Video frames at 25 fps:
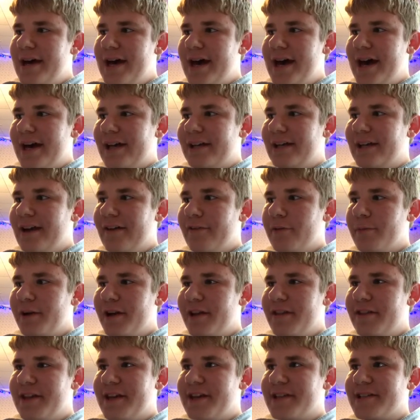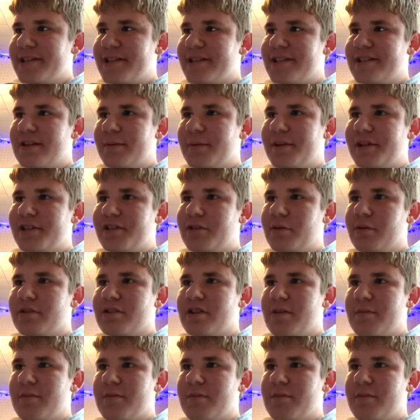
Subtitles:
And everybody thinks that somebody's doing